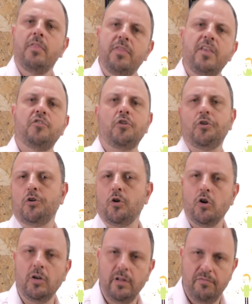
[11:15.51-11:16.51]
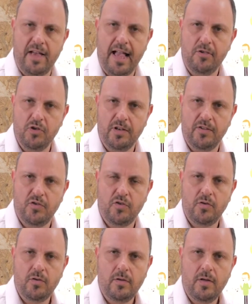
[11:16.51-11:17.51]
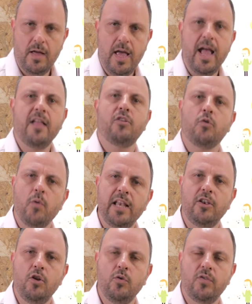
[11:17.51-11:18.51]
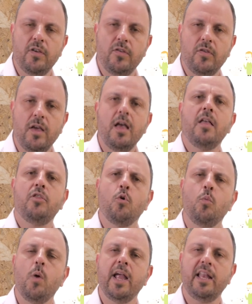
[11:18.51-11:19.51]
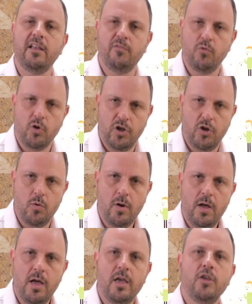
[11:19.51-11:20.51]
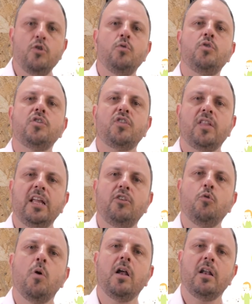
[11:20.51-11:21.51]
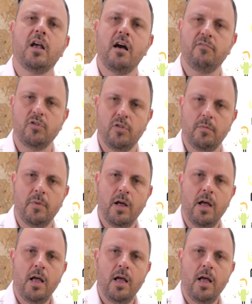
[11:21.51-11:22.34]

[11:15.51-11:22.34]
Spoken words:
These are your early evangelists. And the great news is they're waiting for you. You just need to uncover them.